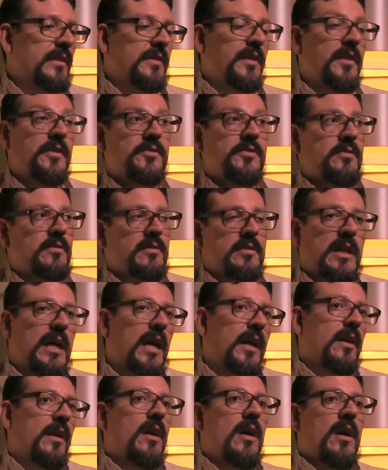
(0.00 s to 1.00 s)
in issues
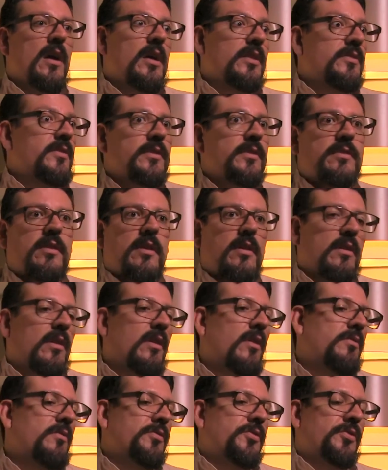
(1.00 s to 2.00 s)
like
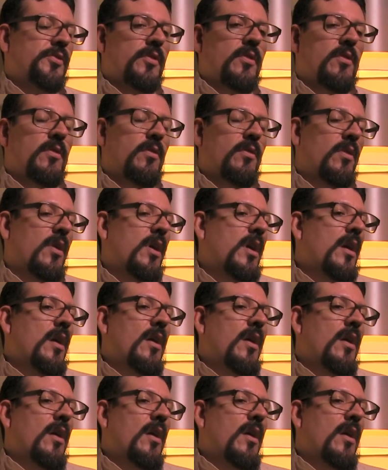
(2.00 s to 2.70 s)
disclosure